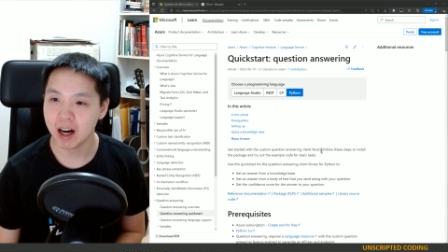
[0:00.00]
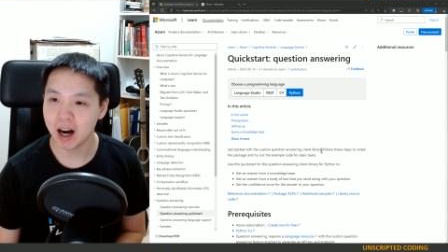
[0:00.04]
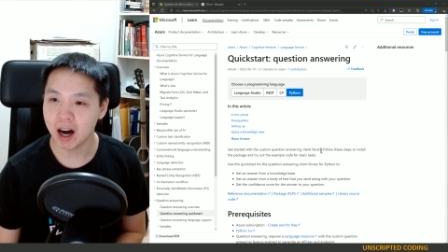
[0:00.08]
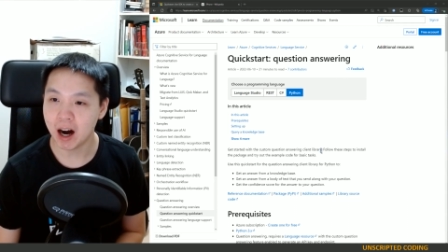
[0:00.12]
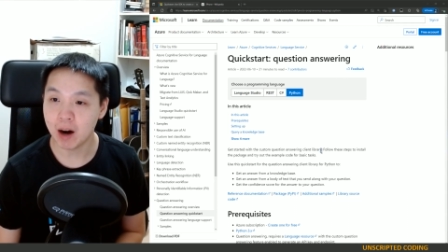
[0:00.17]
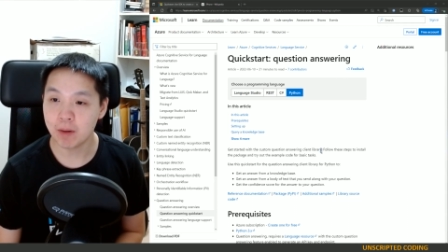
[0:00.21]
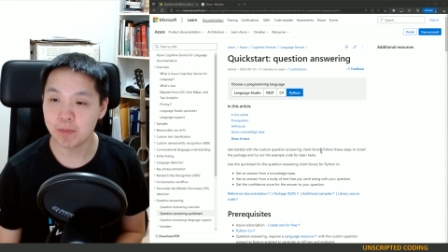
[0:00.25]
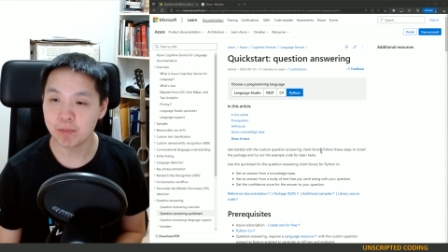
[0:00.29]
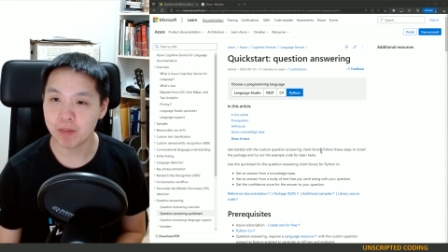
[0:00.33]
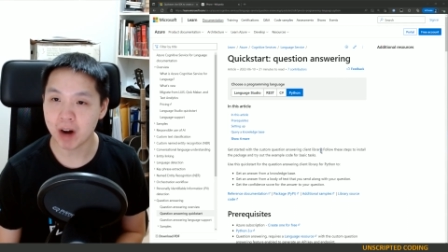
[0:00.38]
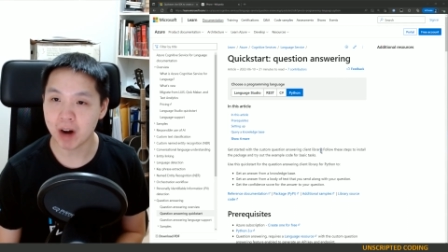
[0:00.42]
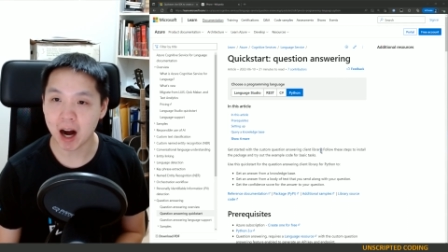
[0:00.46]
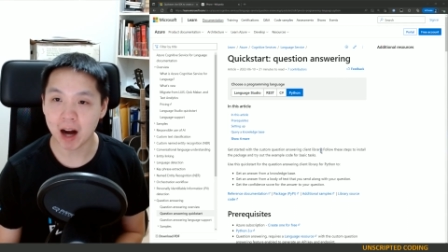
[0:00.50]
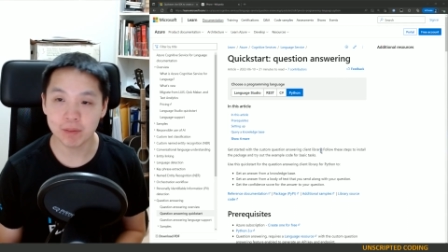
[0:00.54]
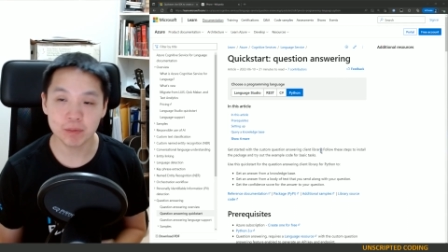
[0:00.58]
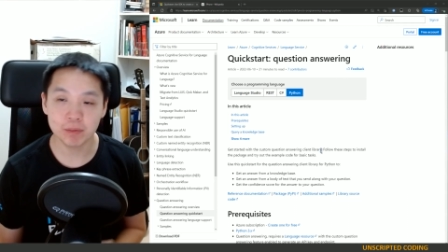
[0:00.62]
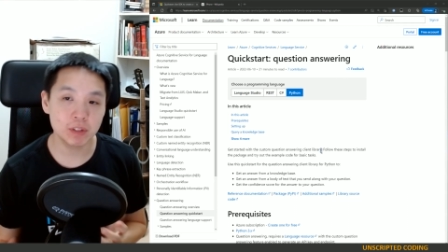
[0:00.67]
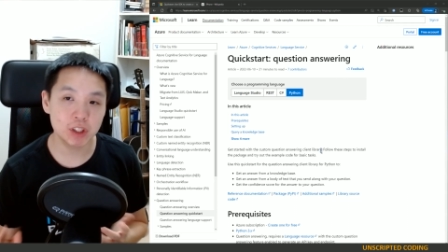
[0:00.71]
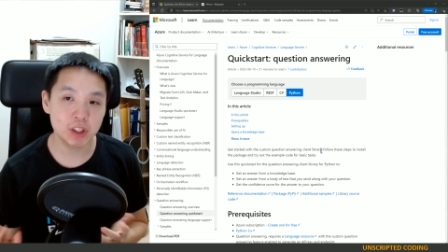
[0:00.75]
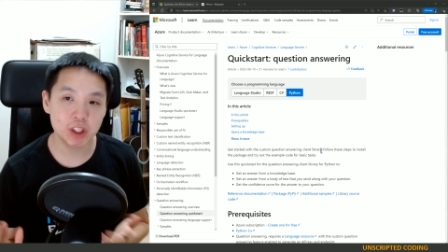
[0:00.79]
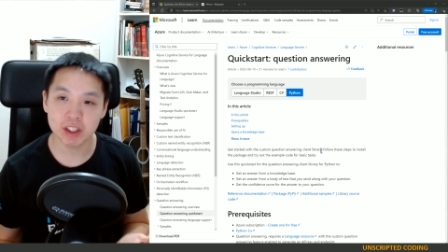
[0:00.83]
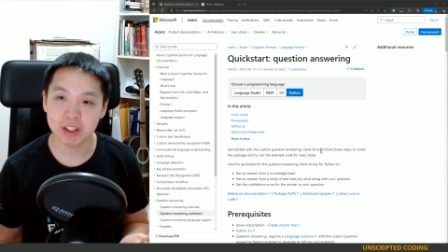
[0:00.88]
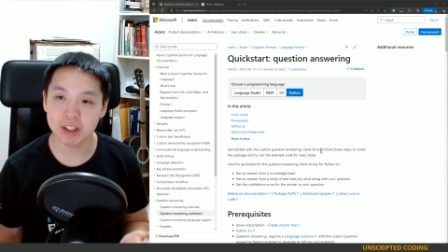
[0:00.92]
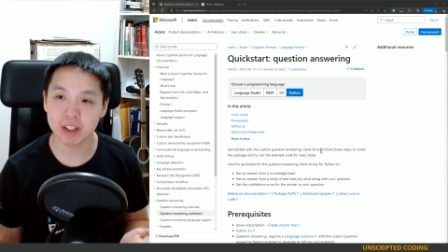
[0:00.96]
Um,
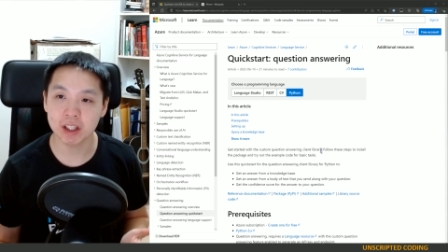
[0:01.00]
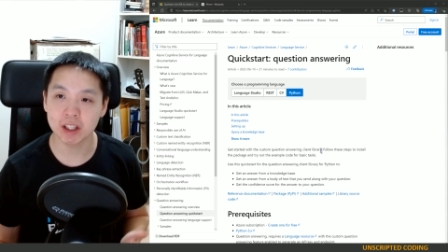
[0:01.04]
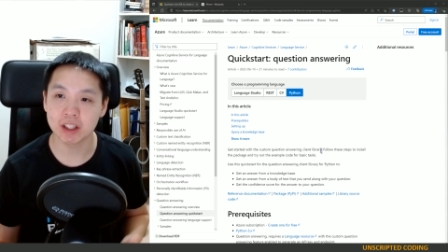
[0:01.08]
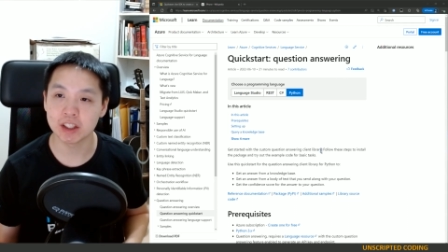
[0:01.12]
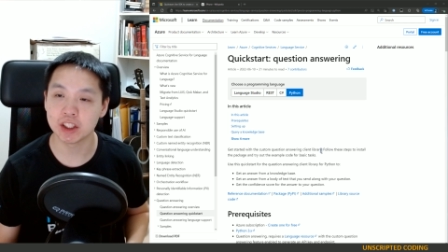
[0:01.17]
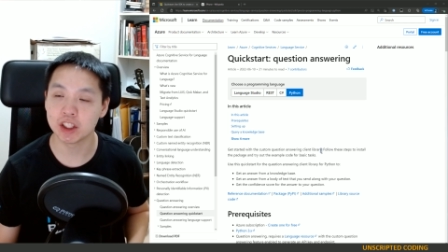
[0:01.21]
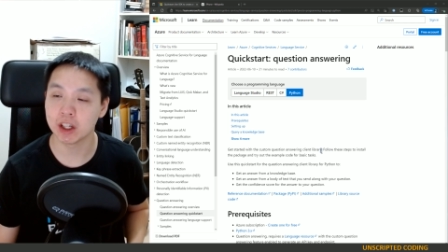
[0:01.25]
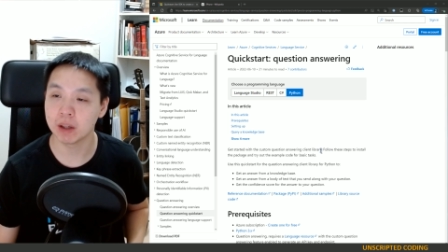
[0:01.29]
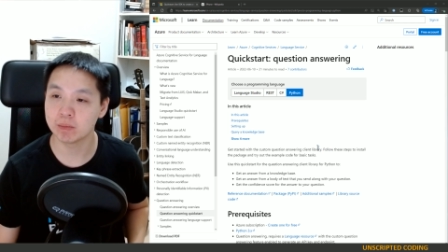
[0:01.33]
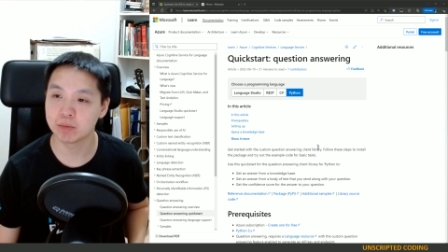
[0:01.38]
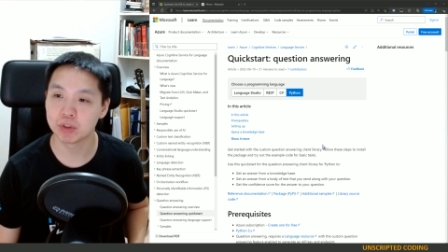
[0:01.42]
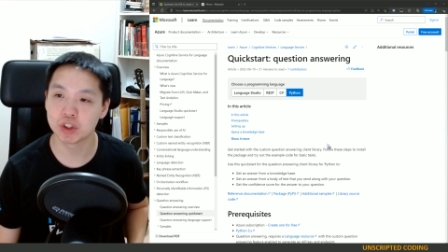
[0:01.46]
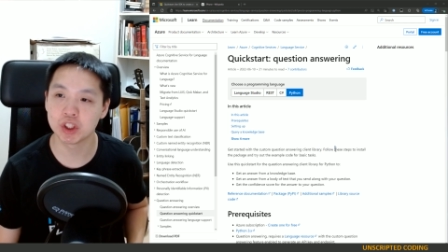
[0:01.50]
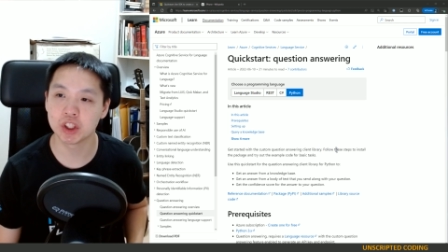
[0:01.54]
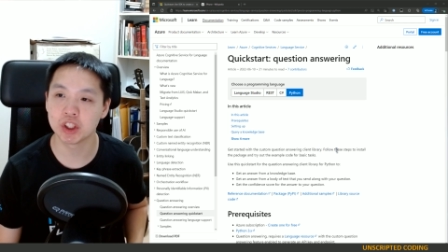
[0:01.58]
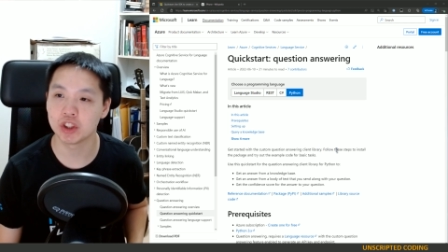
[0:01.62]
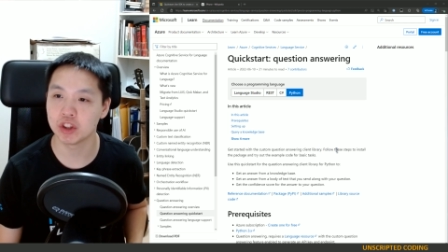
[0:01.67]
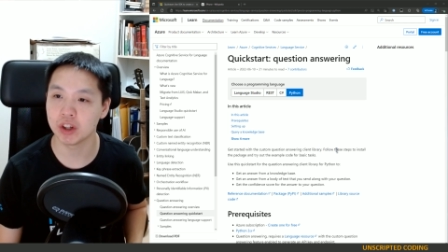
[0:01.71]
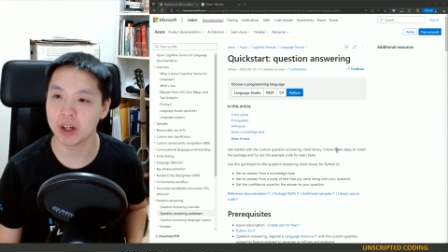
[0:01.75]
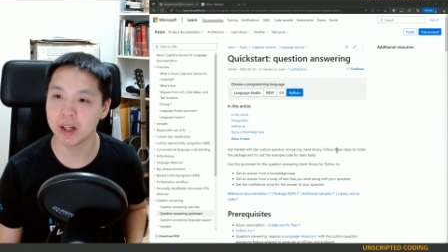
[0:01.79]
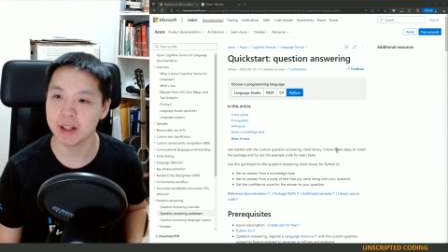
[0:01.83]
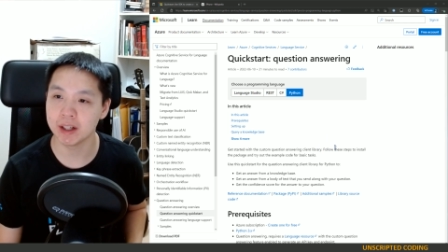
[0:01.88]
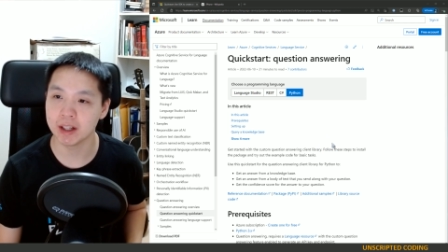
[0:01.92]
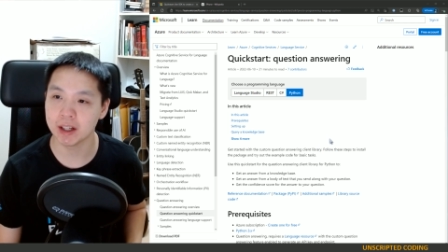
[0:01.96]
I'm just going to jump
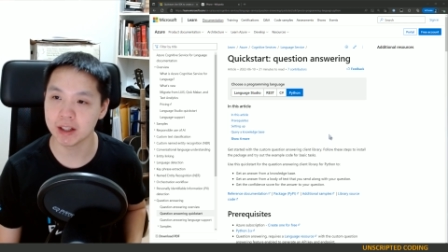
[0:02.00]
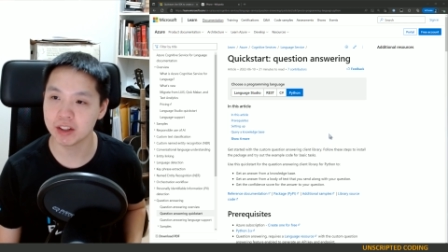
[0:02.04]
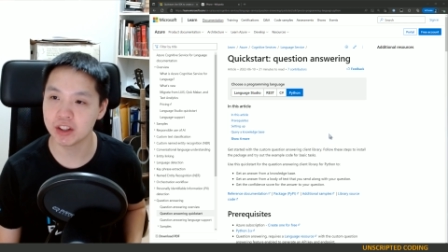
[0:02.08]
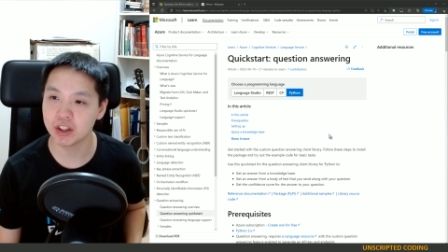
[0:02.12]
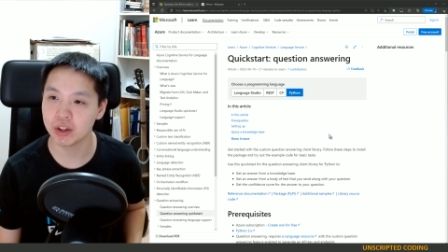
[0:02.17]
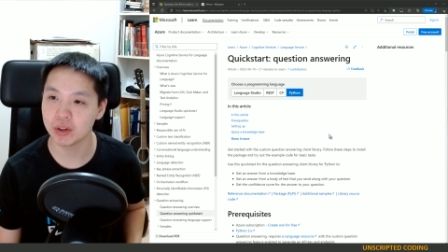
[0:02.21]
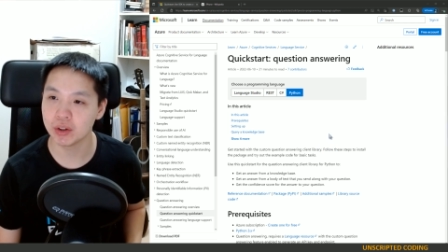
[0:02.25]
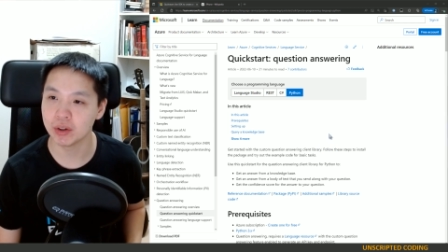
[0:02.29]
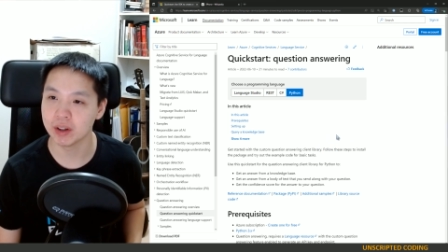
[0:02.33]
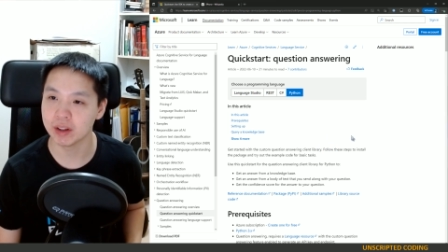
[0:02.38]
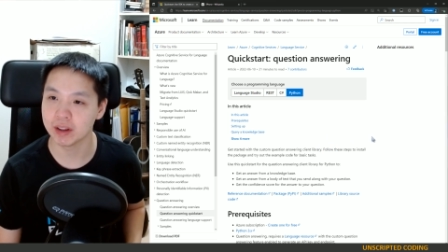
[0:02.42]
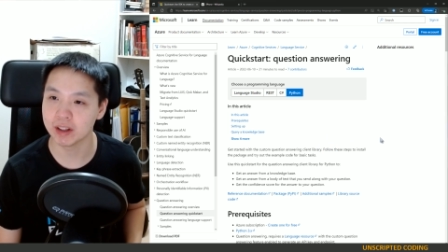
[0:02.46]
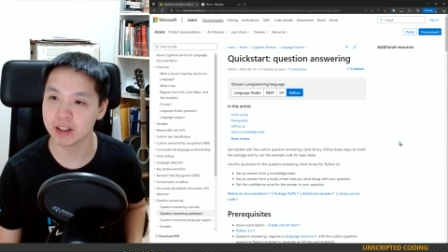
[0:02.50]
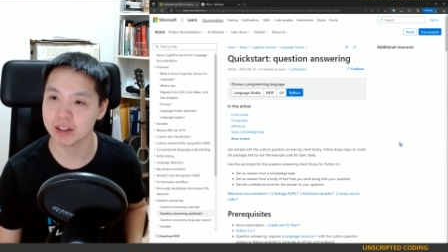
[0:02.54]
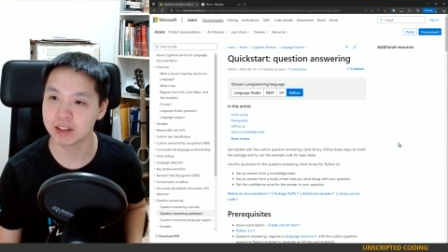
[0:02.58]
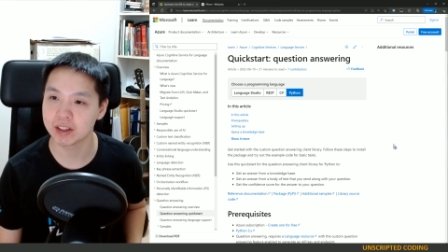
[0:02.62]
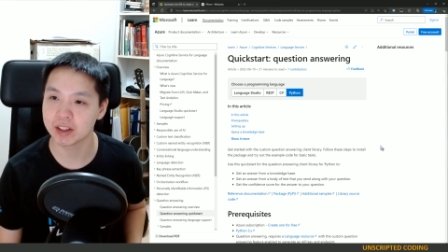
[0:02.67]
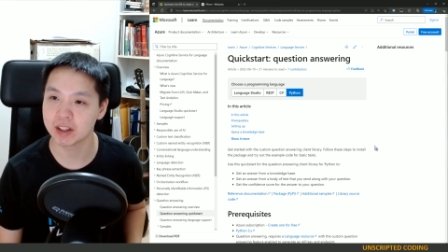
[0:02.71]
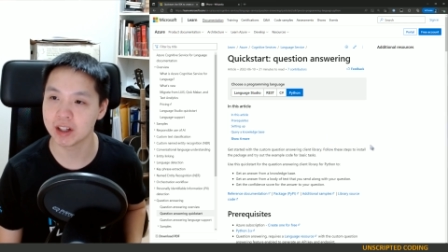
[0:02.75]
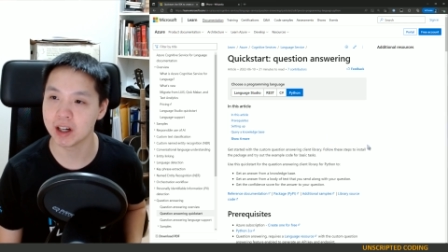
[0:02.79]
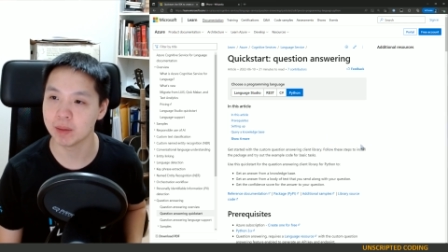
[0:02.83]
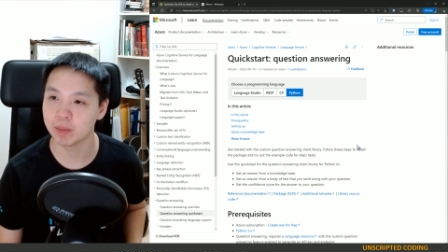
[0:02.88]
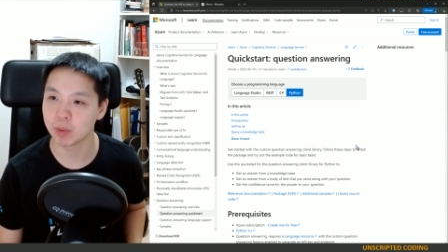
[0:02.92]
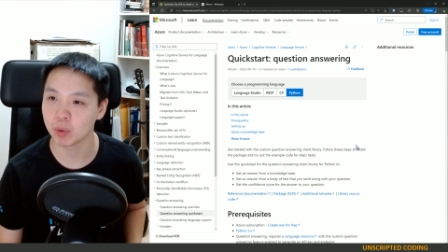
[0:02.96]
straight into it this
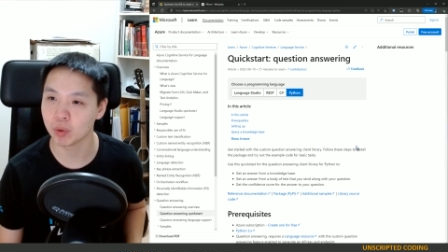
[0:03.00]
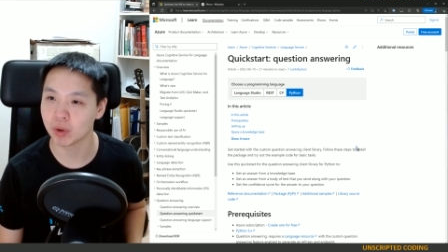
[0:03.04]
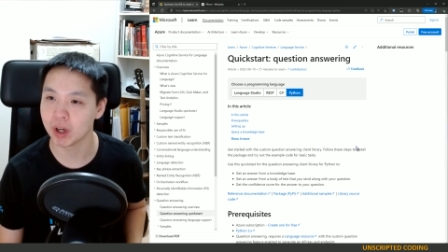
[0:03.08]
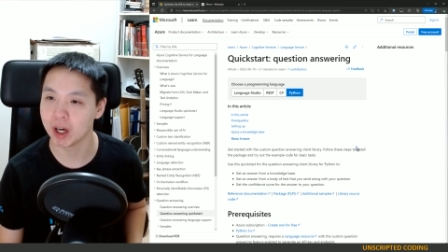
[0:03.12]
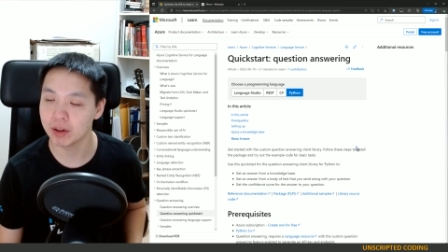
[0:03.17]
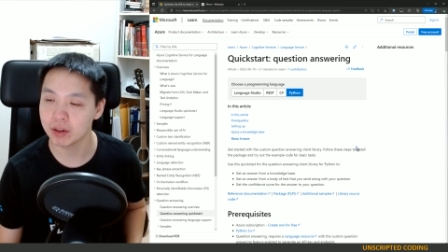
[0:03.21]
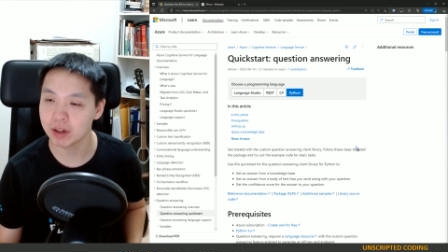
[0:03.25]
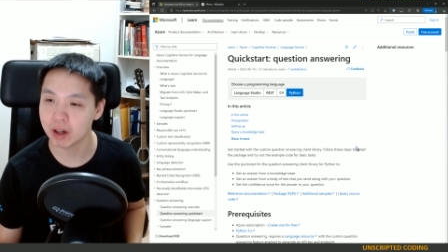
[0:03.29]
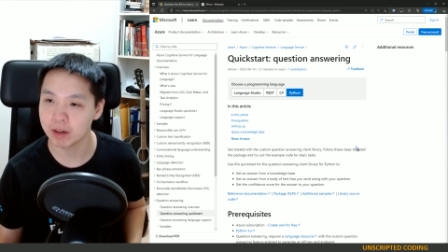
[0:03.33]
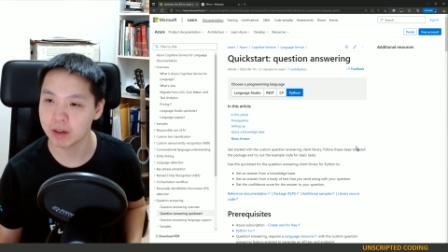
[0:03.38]
time around.